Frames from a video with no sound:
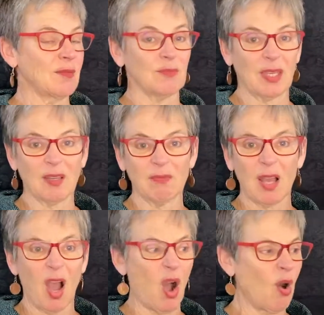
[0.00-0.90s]
Big
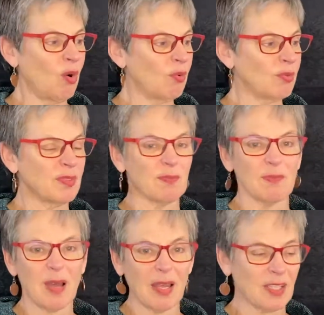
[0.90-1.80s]
holes,
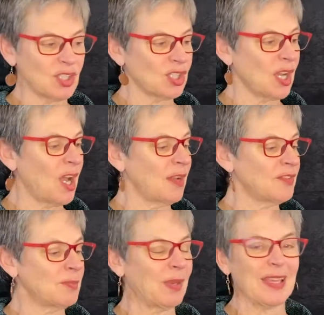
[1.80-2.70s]
mine
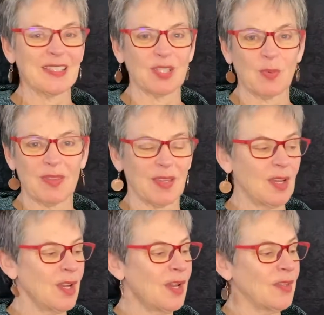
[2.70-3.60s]
shafts, places where
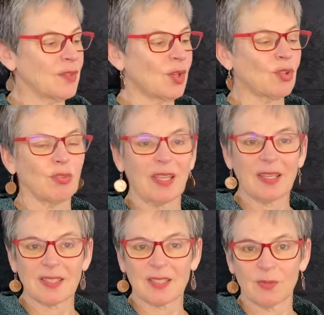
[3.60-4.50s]
the
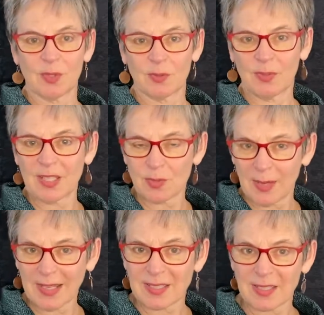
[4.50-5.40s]
creeks were
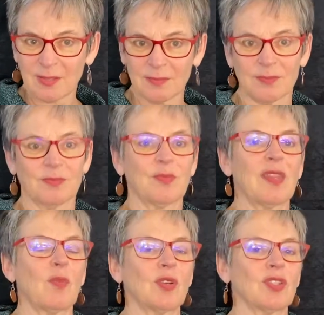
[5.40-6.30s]
redirected, where
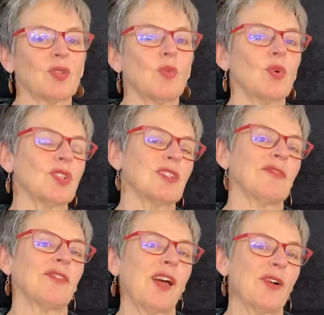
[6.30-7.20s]
they wanted the water to
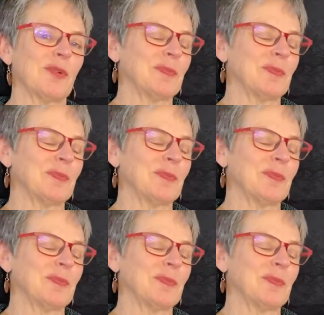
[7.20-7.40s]
flow.